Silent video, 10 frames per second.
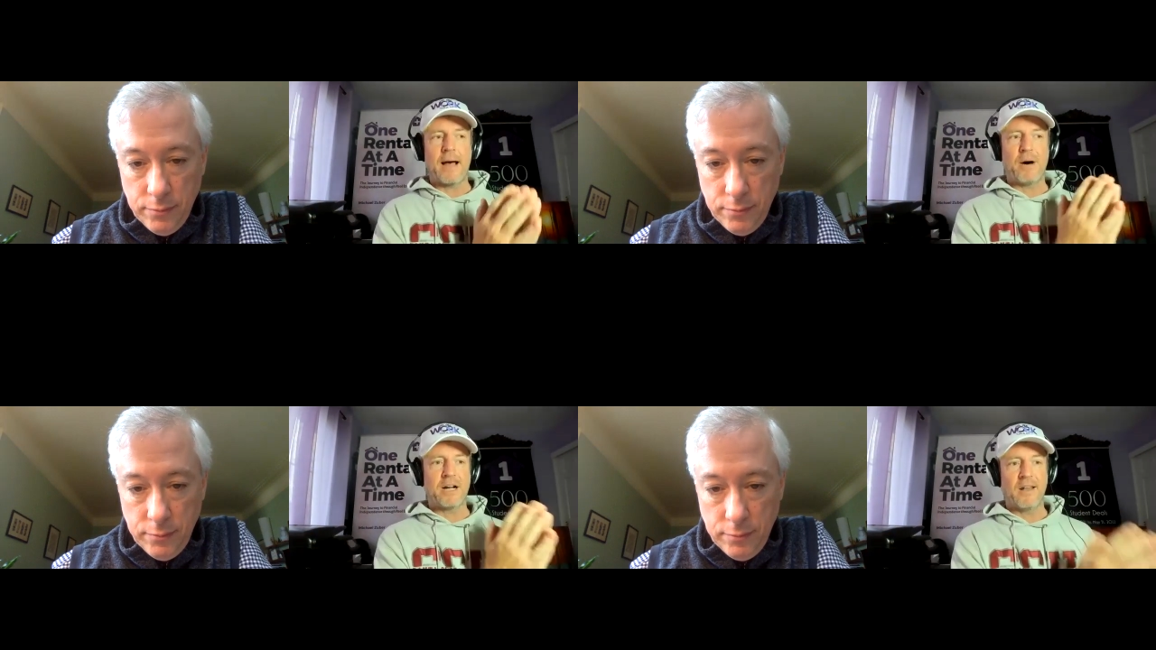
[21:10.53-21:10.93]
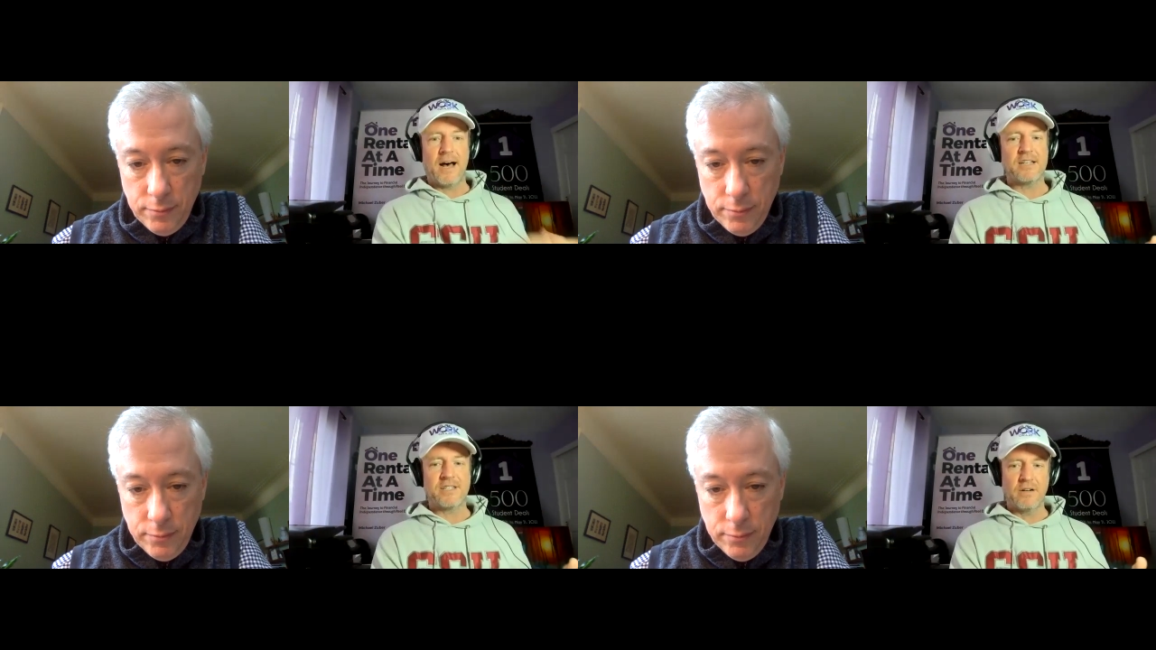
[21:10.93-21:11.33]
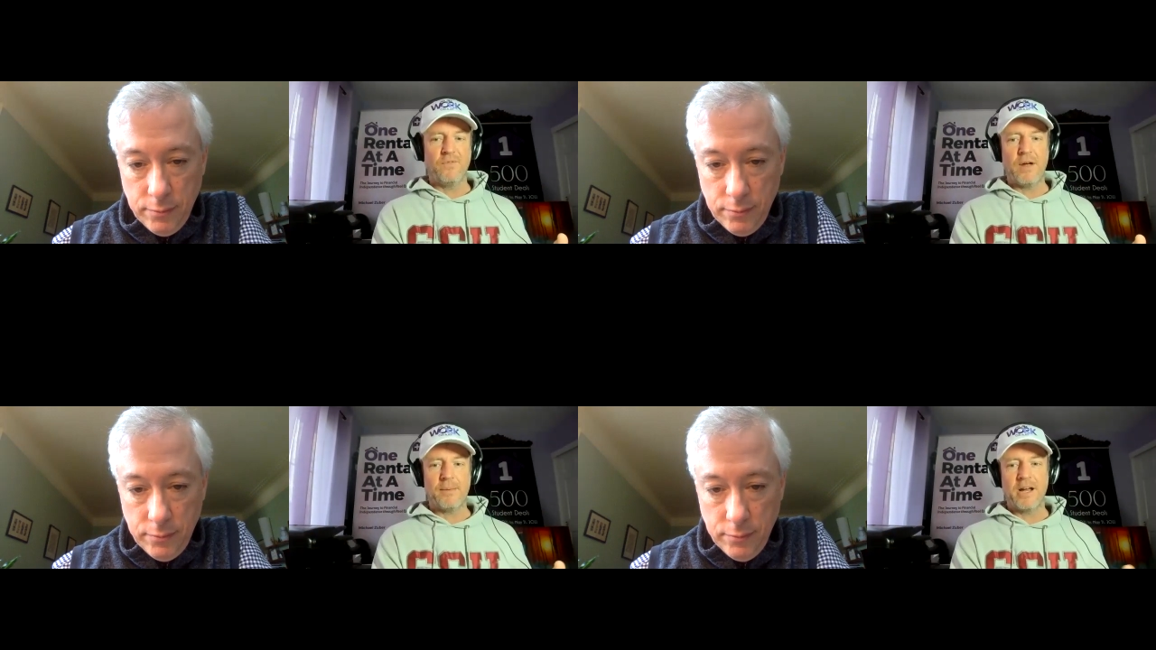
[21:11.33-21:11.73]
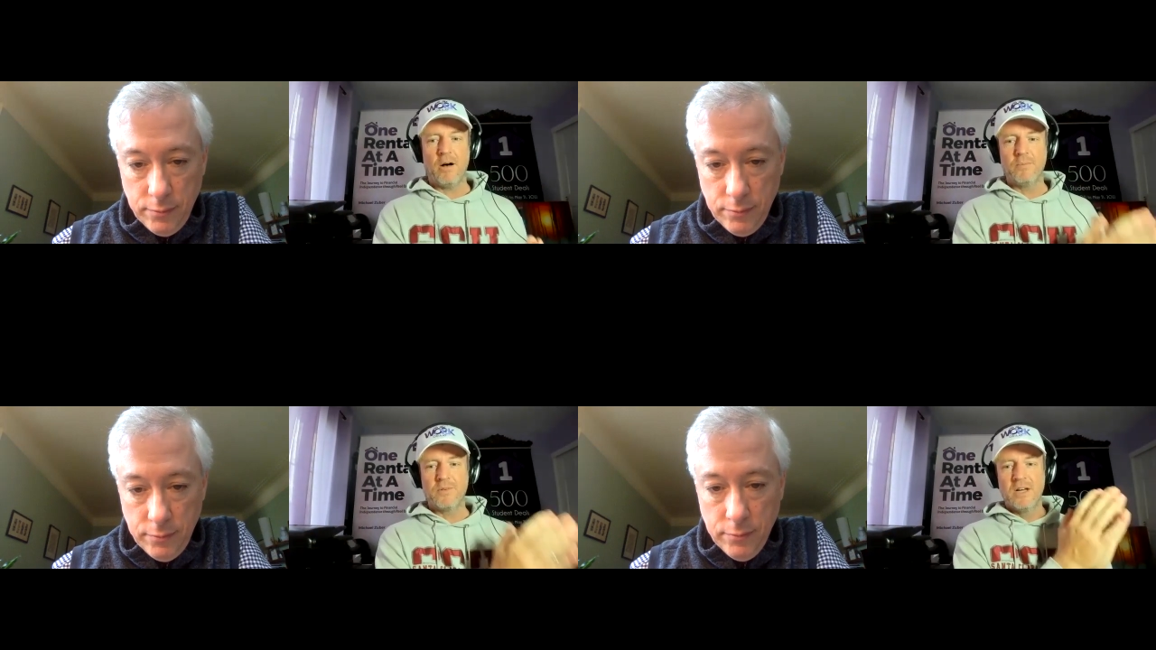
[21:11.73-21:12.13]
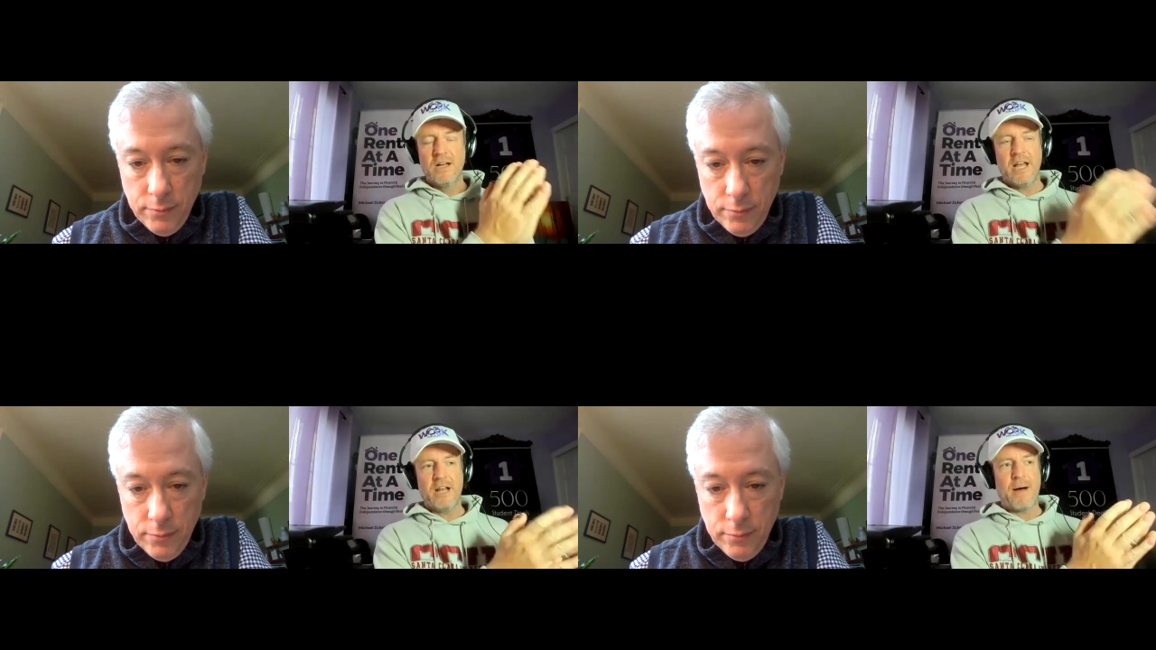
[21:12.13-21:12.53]
Speaker 1: I bought a lot of single family homes
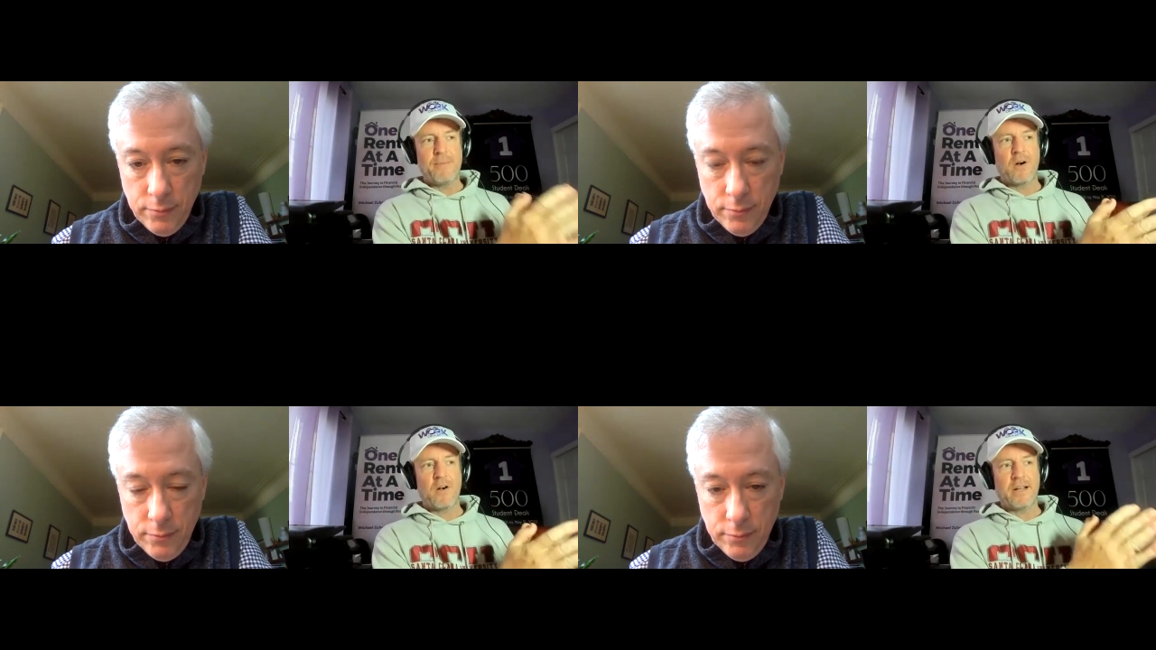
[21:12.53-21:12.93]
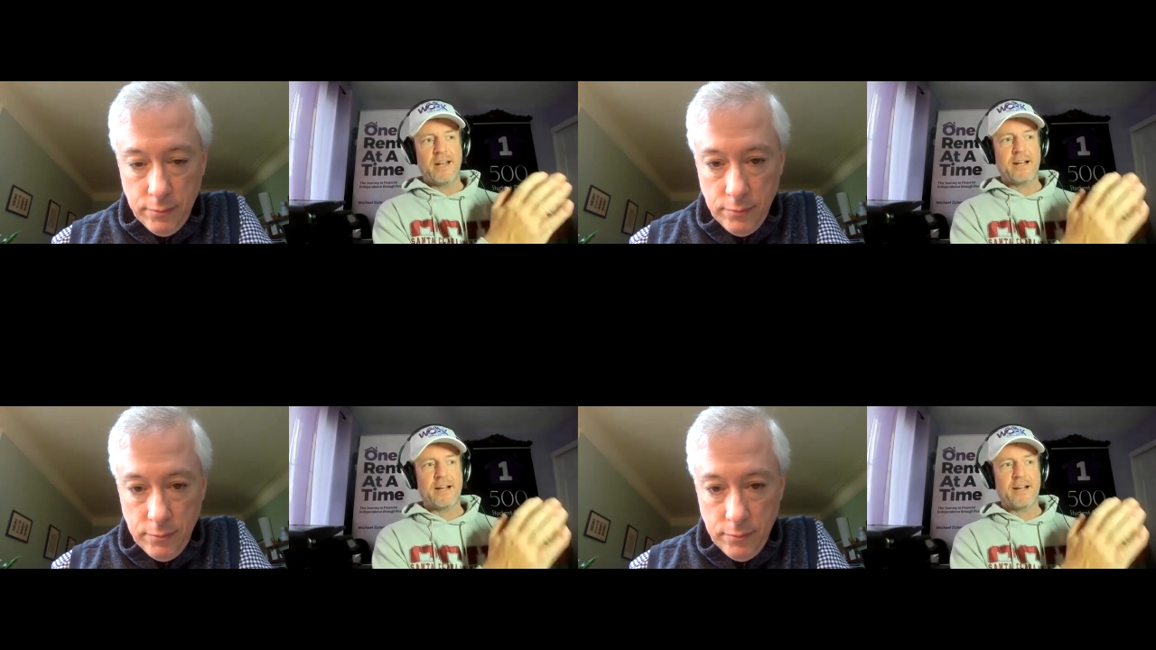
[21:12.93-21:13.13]
in my market.